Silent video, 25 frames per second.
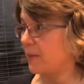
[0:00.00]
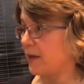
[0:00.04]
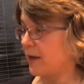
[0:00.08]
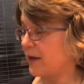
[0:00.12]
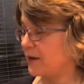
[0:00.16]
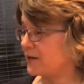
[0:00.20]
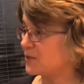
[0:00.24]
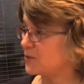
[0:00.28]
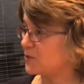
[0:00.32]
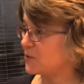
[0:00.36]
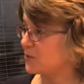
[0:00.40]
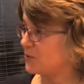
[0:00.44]

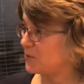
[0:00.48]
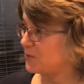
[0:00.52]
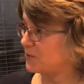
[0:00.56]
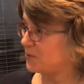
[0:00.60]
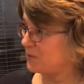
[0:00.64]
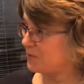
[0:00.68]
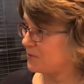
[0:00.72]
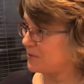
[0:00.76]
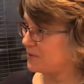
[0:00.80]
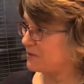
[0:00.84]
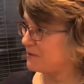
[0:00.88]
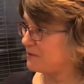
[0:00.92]
And
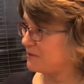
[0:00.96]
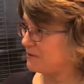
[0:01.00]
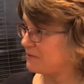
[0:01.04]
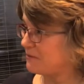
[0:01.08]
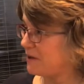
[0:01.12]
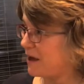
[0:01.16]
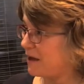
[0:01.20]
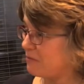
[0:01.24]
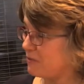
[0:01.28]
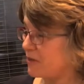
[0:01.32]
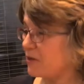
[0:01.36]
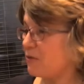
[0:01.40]
so uh,
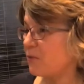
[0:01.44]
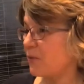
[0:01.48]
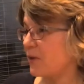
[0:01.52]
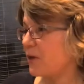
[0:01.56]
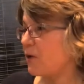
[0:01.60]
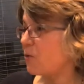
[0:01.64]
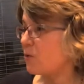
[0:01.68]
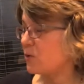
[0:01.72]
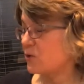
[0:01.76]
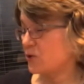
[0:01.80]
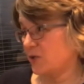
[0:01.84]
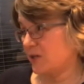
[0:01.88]
I think we
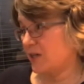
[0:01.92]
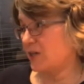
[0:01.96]
also